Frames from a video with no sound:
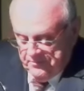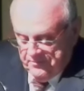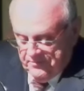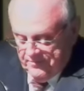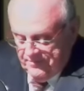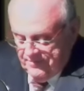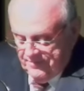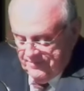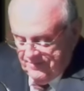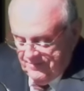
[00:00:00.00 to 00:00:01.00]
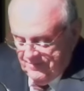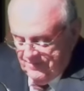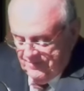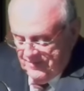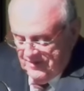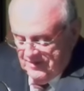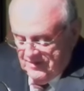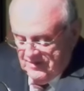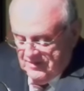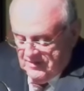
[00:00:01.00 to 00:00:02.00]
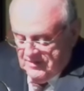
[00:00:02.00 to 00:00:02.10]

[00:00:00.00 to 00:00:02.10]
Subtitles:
(silence)